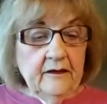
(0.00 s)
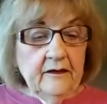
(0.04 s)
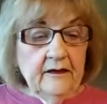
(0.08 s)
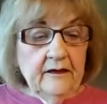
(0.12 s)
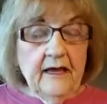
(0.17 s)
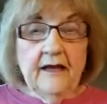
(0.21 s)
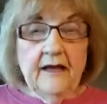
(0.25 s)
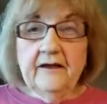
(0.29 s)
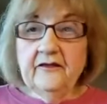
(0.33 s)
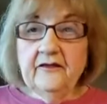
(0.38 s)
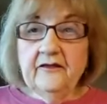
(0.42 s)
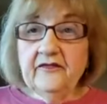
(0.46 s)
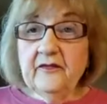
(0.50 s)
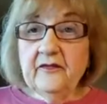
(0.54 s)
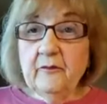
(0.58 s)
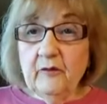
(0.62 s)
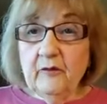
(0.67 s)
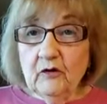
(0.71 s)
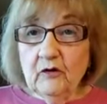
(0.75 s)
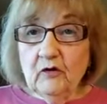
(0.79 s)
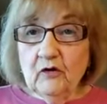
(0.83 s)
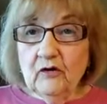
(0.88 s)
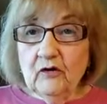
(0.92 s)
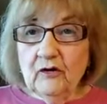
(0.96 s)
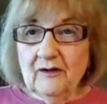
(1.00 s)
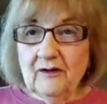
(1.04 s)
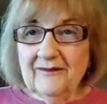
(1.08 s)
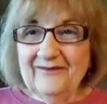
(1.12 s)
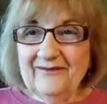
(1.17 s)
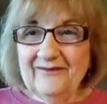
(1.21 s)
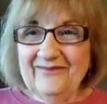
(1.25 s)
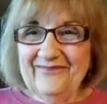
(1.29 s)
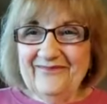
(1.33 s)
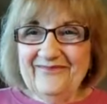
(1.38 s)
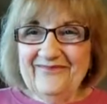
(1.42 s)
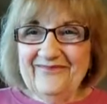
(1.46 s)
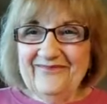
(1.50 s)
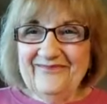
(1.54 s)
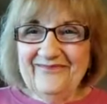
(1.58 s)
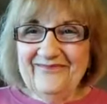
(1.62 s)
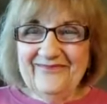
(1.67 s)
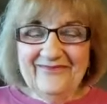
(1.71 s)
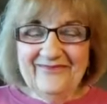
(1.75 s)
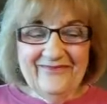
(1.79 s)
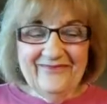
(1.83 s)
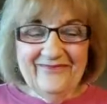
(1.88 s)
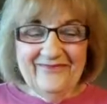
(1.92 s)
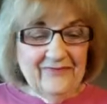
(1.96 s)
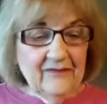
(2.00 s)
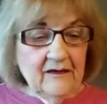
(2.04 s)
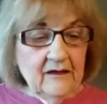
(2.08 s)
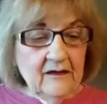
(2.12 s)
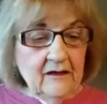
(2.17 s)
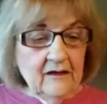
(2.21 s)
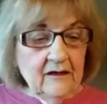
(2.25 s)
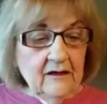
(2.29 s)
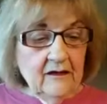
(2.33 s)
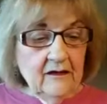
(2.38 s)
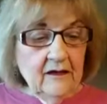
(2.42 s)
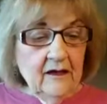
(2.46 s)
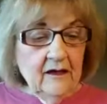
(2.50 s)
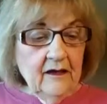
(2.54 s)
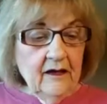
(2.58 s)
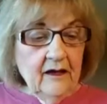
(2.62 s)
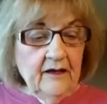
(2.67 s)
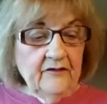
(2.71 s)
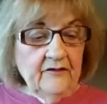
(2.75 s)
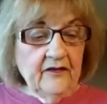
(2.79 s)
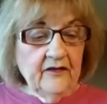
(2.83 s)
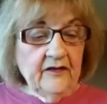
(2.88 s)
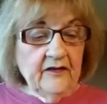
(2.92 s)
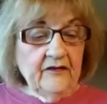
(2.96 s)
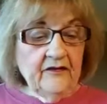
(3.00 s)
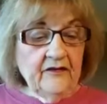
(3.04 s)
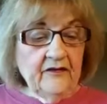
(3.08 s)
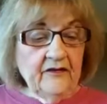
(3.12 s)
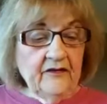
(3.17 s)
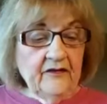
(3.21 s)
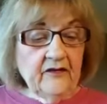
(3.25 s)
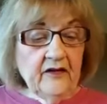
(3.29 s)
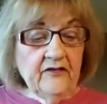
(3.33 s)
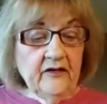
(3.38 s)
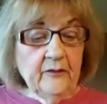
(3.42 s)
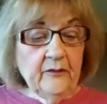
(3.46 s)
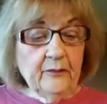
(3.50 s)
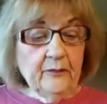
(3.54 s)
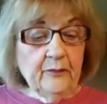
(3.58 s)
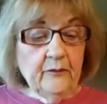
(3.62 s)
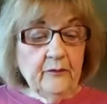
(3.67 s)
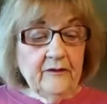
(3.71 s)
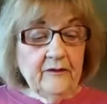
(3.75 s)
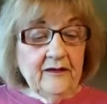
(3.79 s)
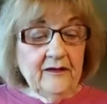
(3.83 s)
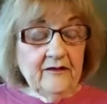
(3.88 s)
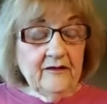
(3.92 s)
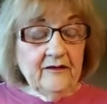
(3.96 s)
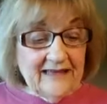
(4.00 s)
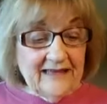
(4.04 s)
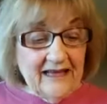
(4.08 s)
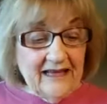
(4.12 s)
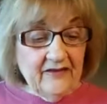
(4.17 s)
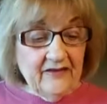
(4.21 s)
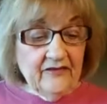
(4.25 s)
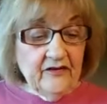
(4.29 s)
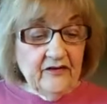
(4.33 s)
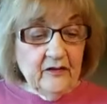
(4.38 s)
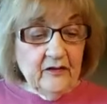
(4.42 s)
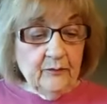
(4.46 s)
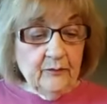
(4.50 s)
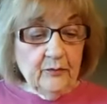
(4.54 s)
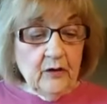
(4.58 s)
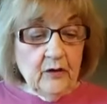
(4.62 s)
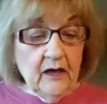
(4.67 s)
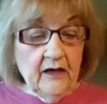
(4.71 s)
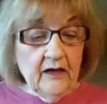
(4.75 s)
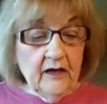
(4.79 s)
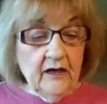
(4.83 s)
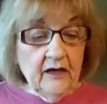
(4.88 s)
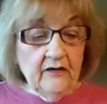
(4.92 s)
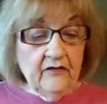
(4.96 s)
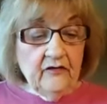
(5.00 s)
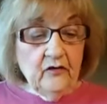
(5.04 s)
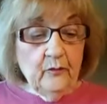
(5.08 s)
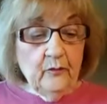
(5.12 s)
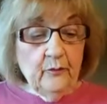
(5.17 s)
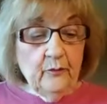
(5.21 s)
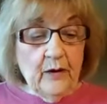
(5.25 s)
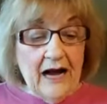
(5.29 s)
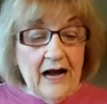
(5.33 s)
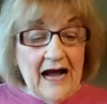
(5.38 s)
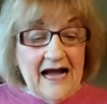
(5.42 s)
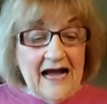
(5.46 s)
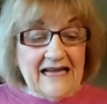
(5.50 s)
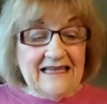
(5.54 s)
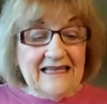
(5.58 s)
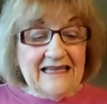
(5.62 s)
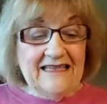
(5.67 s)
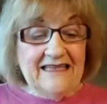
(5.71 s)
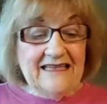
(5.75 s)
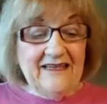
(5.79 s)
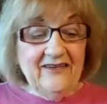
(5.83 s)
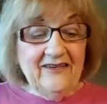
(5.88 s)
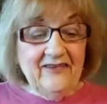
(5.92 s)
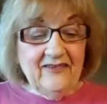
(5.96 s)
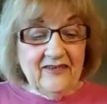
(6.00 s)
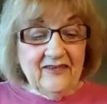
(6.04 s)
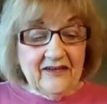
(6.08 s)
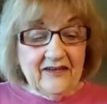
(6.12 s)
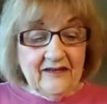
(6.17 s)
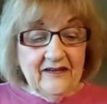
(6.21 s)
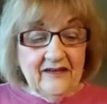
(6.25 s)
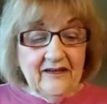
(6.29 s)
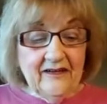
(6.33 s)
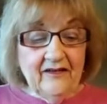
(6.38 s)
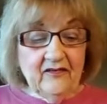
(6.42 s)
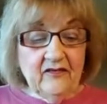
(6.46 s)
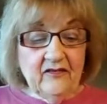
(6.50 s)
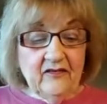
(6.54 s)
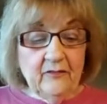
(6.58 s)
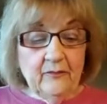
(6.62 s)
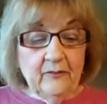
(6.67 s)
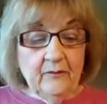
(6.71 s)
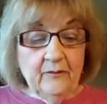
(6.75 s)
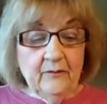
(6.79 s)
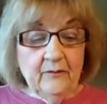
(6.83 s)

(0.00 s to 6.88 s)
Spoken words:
That is the miracle. And so this lesson applies to bodily sickness,